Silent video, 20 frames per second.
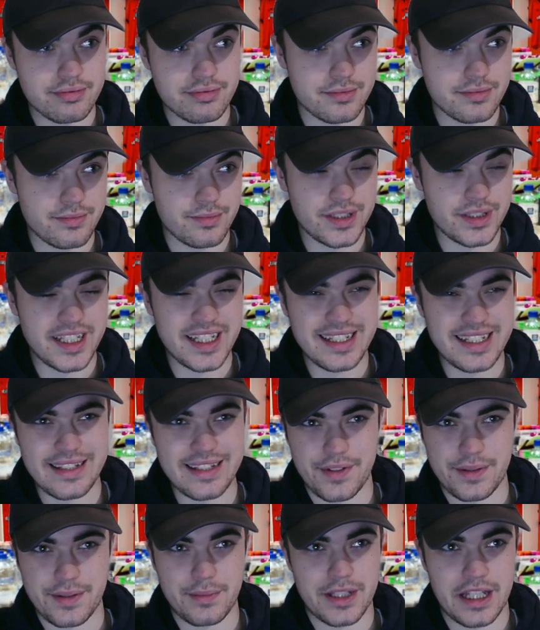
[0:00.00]
we didn't
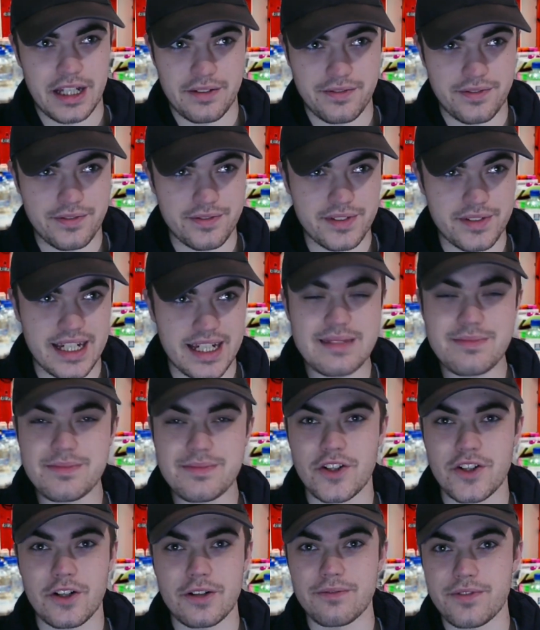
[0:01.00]
give him enough game
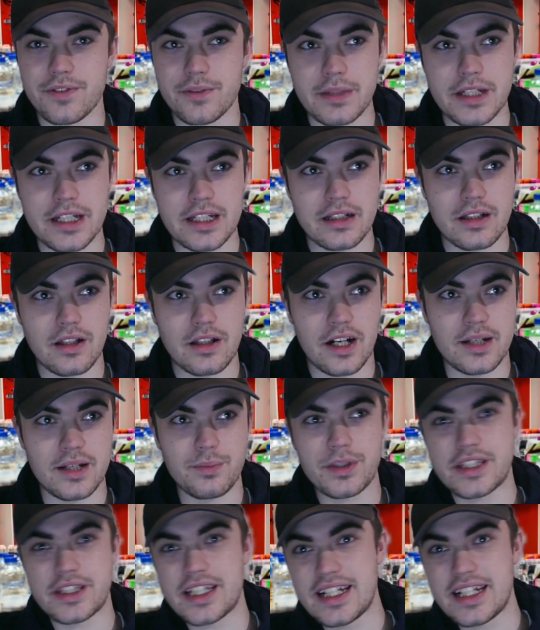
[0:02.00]
time for me. Like
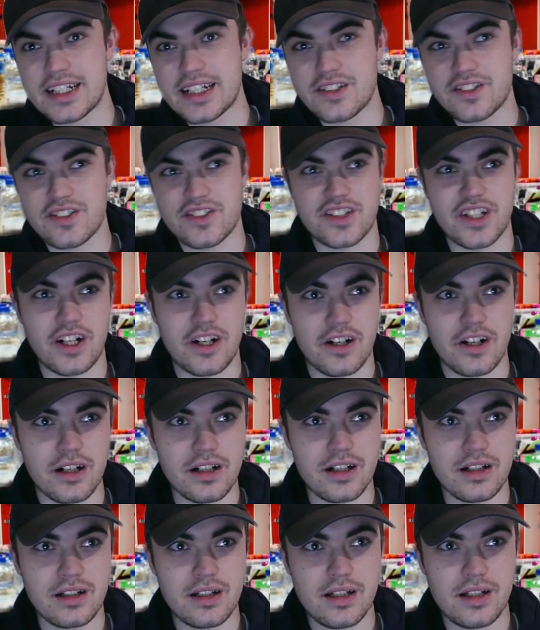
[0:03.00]
we did at the start,
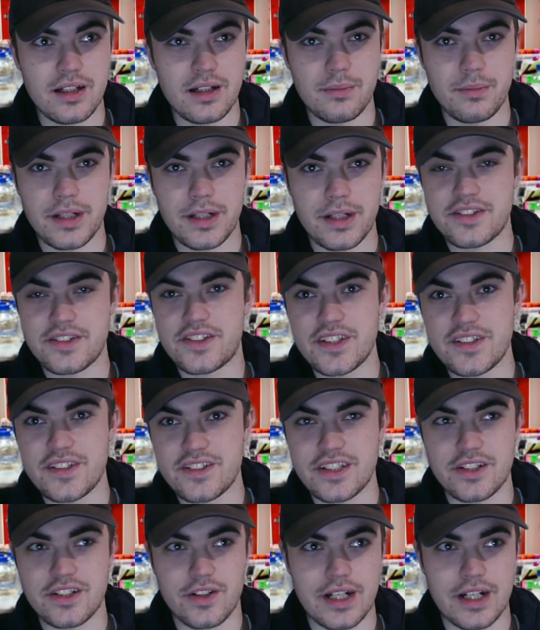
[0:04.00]
but then since
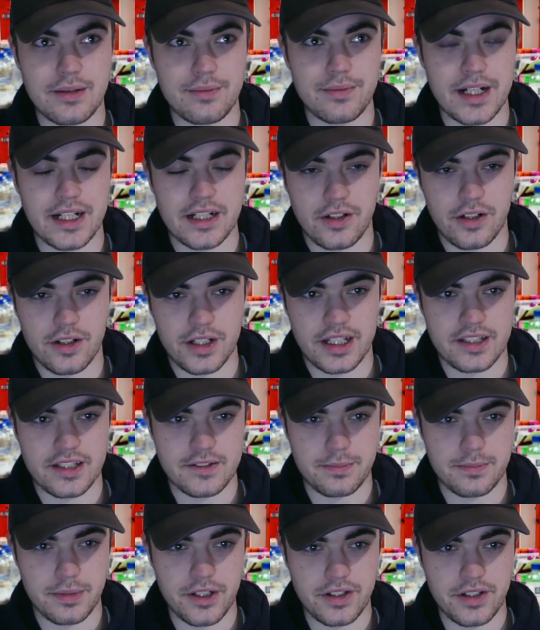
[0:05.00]
he got that red card
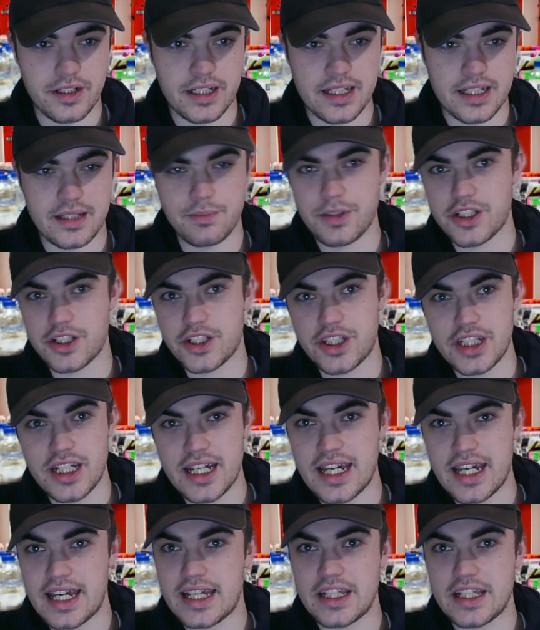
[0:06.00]
against Burnley, which
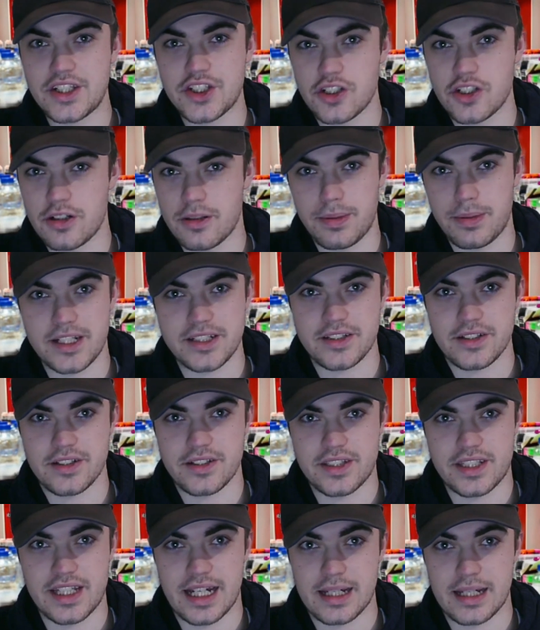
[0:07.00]
yeah, he shouldn't have played the
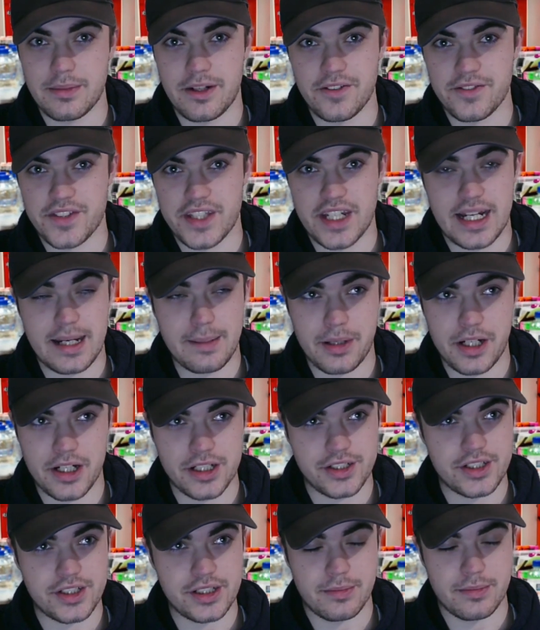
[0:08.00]
game after that,
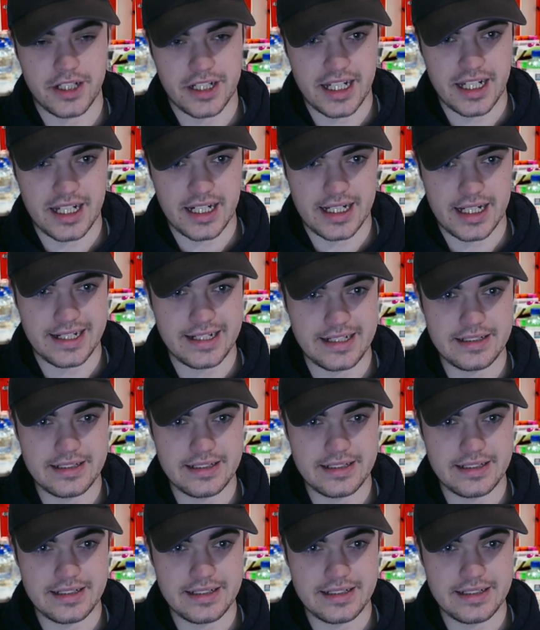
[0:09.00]
punish him, I get that.